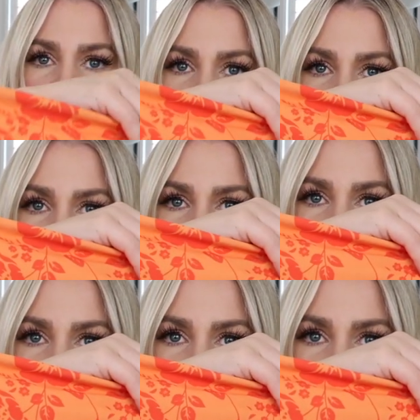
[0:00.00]
And then
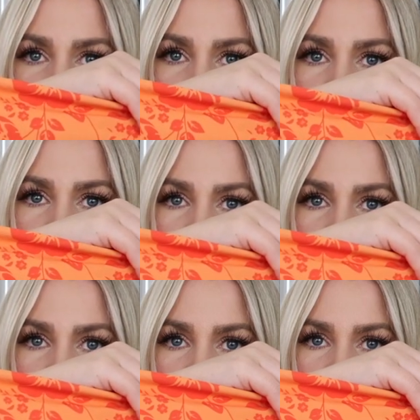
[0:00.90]
that's the
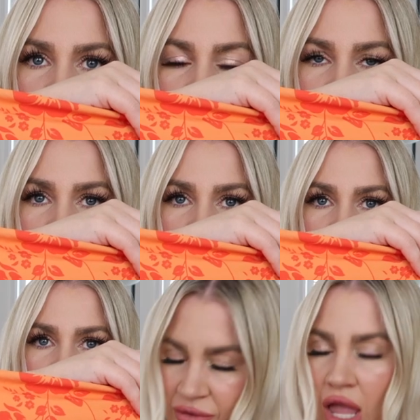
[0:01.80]
back
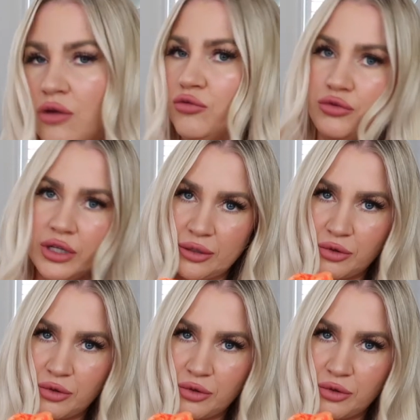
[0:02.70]
really